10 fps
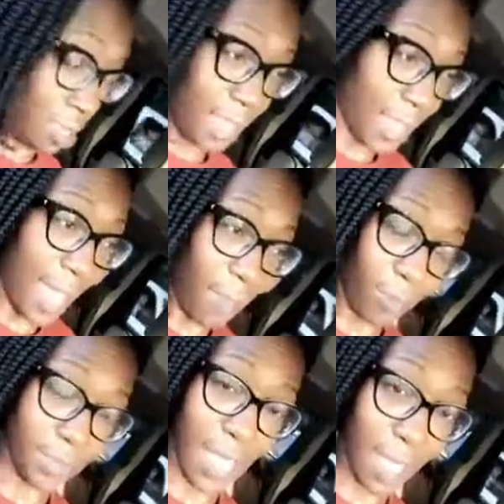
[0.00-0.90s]
That cabin
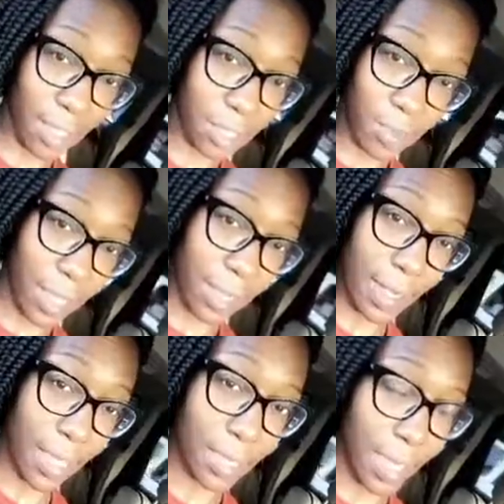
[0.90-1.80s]
was hella swank and
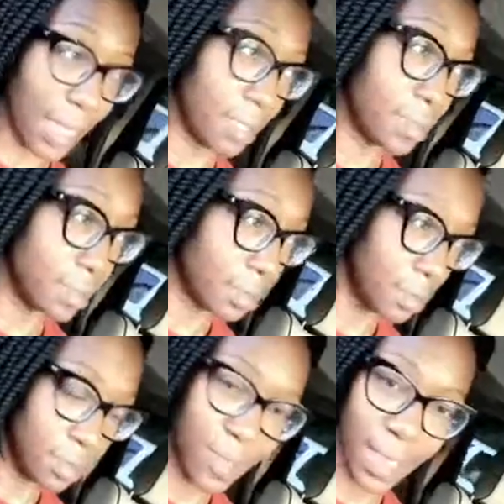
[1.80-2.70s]
hella nice.
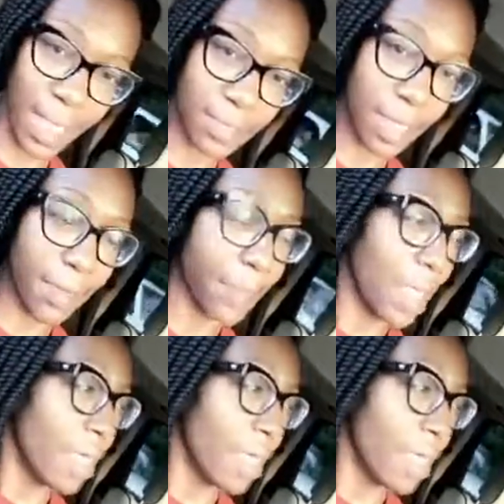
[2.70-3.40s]
It's my gaslight.